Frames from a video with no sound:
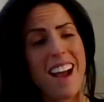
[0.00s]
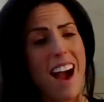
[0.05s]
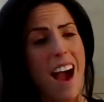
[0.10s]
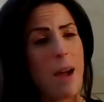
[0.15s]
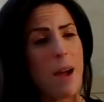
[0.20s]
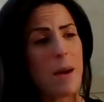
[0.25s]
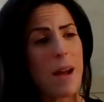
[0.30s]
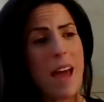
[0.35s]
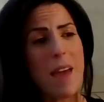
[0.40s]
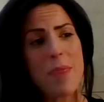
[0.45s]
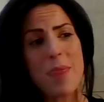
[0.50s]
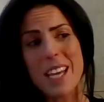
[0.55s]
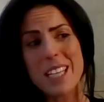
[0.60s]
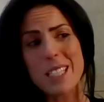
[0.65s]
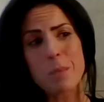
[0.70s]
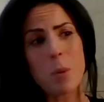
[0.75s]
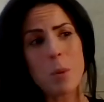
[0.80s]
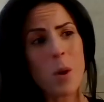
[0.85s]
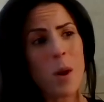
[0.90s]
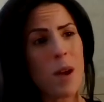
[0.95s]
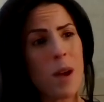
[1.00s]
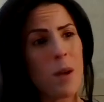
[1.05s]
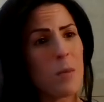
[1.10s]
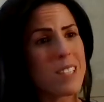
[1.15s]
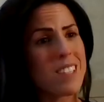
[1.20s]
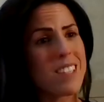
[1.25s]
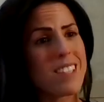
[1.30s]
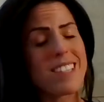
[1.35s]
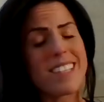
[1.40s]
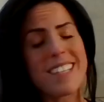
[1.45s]
I, at this point,
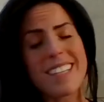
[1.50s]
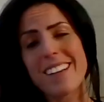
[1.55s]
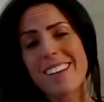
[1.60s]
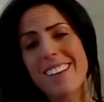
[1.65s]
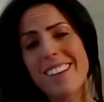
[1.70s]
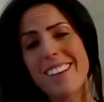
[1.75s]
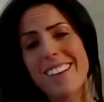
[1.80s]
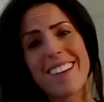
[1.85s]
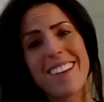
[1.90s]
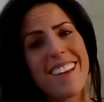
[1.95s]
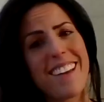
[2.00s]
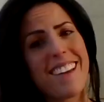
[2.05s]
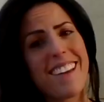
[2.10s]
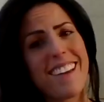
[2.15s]
was still